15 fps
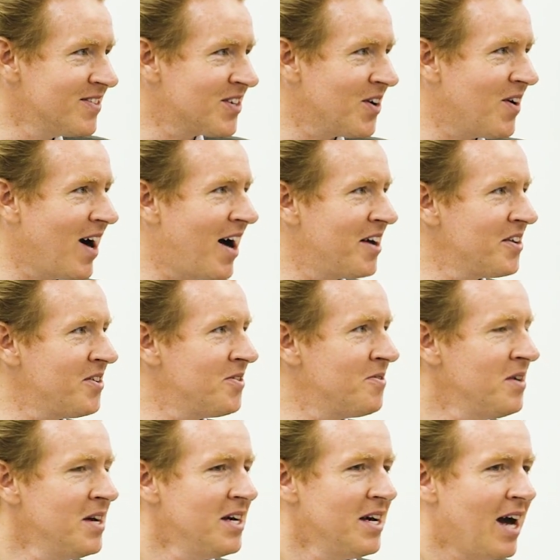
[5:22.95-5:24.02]
So how do
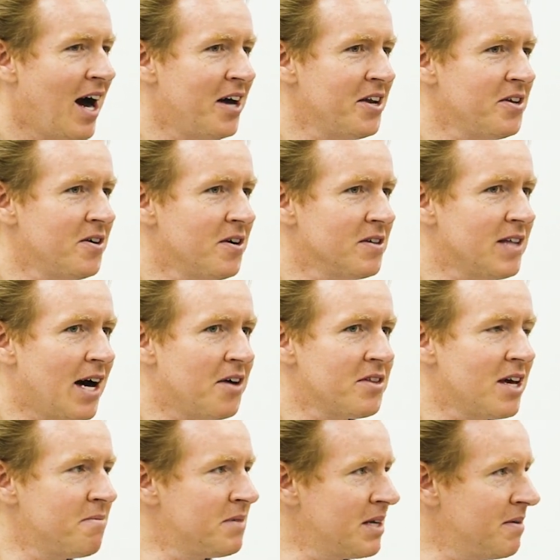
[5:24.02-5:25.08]
you, how do you allow
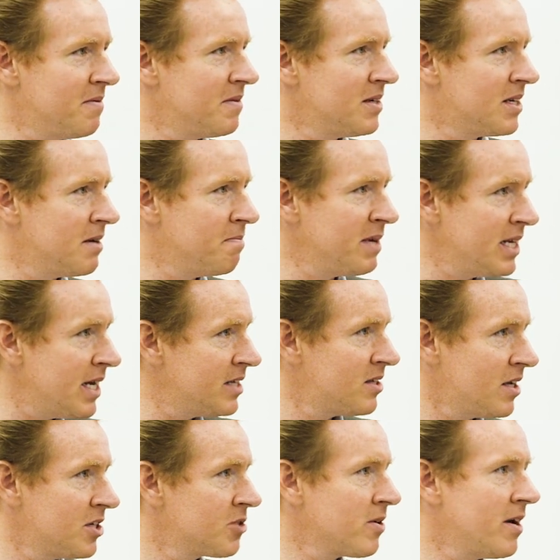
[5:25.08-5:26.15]
them to, to be
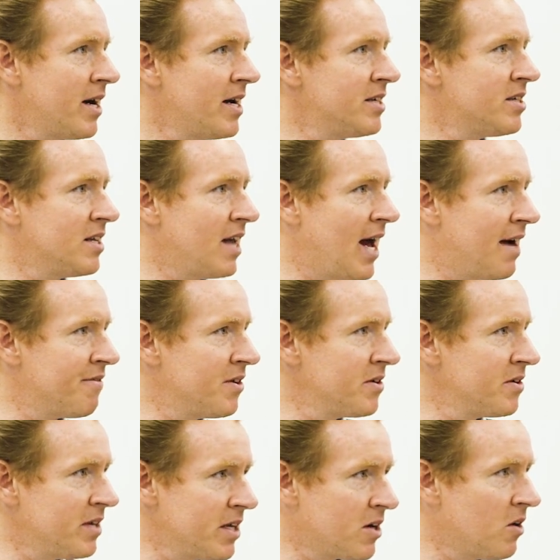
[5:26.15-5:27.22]
decentralized and have their
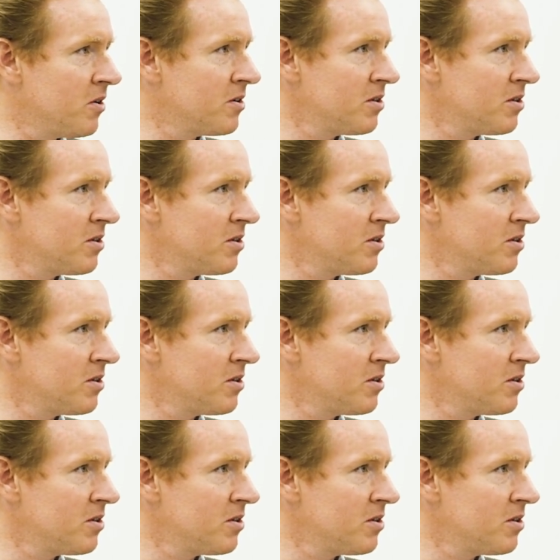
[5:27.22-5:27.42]
unique,